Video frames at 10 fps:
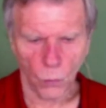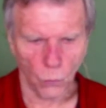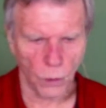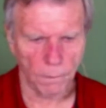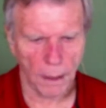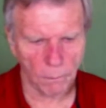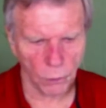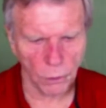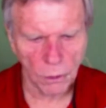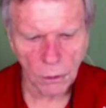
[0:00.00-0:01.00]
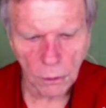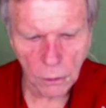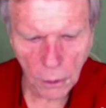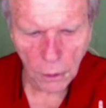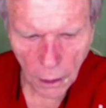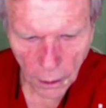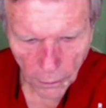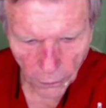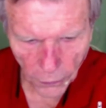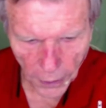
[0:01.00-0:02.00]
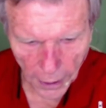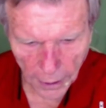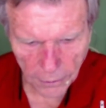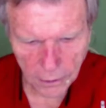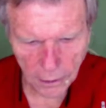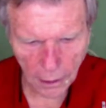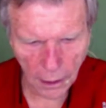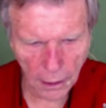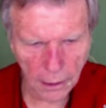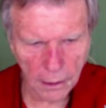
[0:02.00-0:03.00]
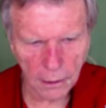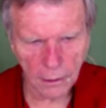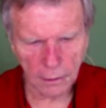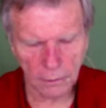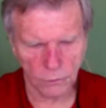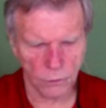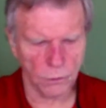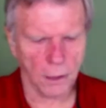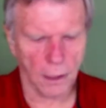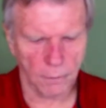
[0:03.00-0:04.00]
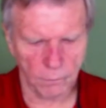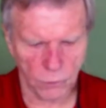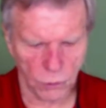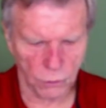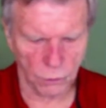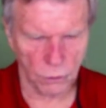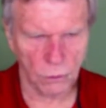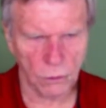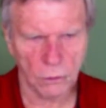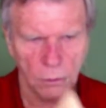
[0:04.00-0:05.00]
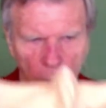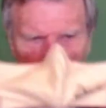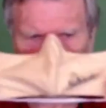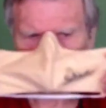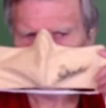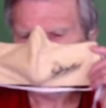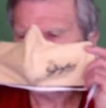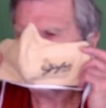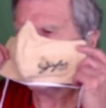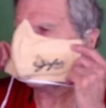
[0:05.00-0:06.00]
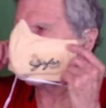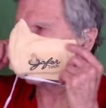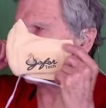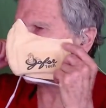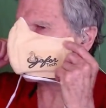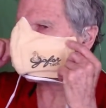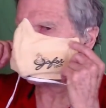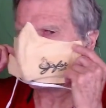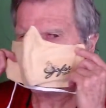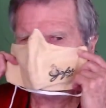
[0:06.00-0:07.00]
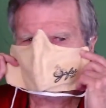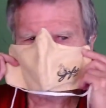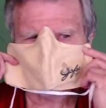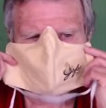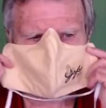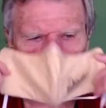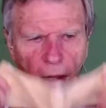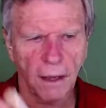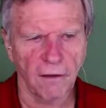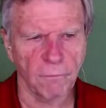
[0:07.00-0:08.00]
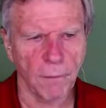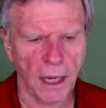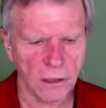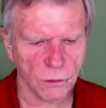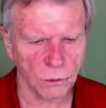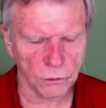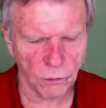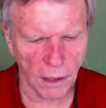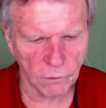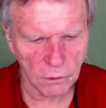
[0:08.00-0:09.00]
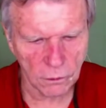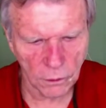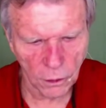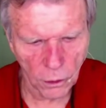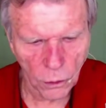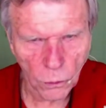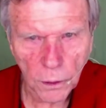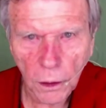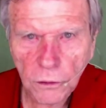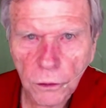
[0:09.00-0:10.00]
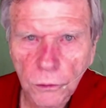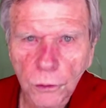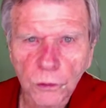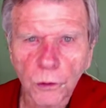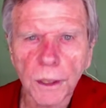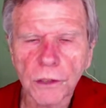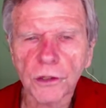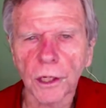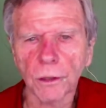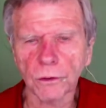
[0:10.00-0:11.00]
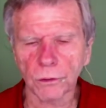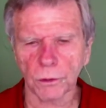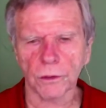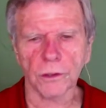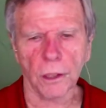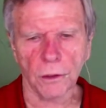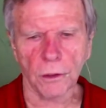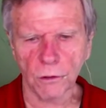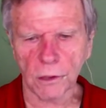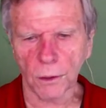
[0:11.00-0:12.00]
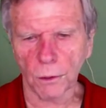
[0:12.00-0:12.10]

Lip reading: remember that I do come to you in person, have Mask Will Travel. We also do screen shares, which usually